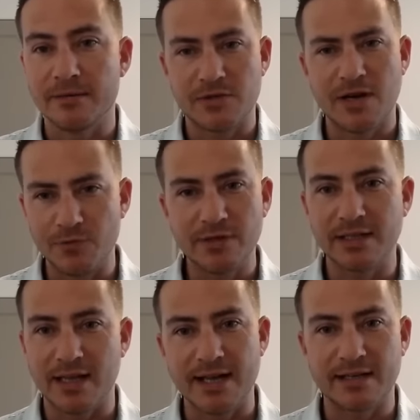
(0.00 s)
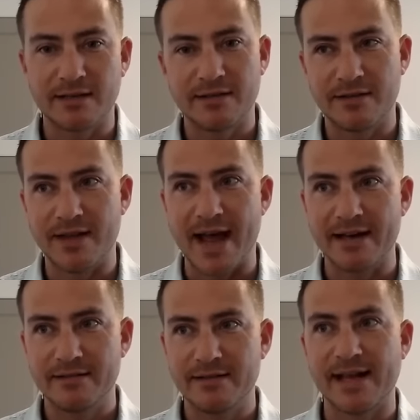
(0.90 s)
So I really like
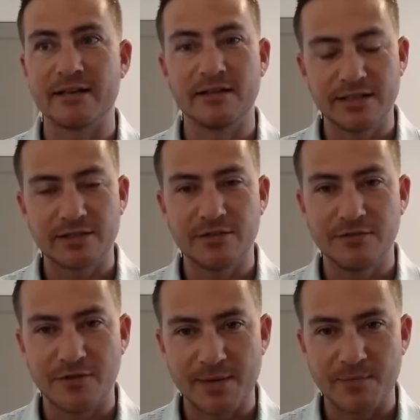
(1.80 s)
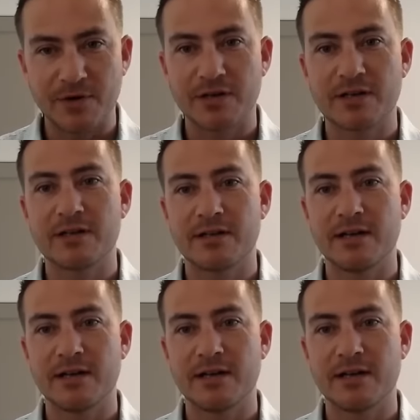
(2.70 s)
that analytical framework,